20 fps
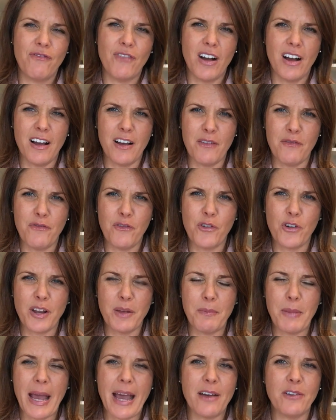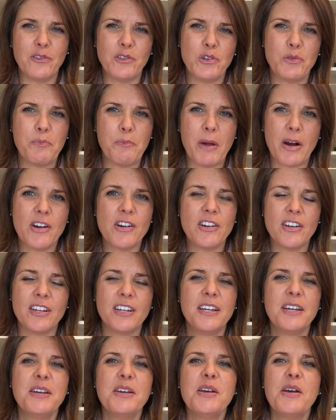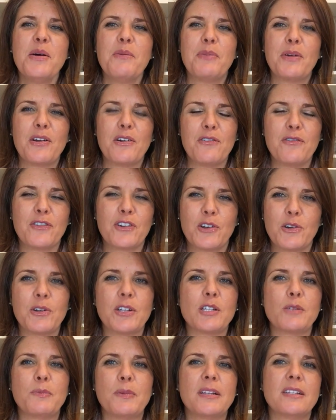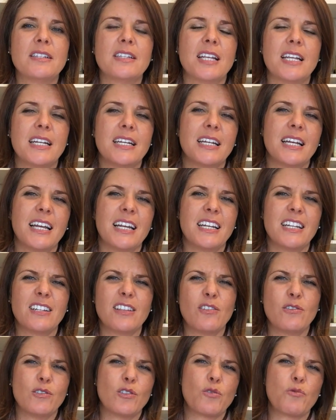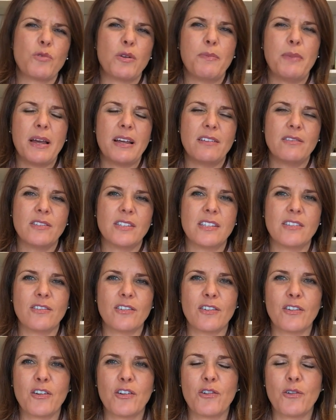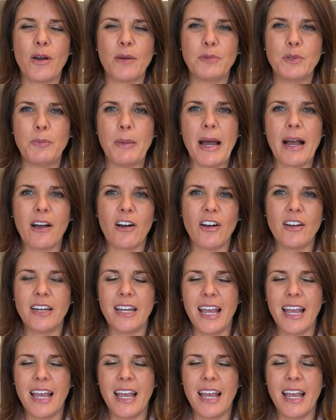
40-pound mark, but over Christmas, then it kind of, those 3 pounds sort of crept back on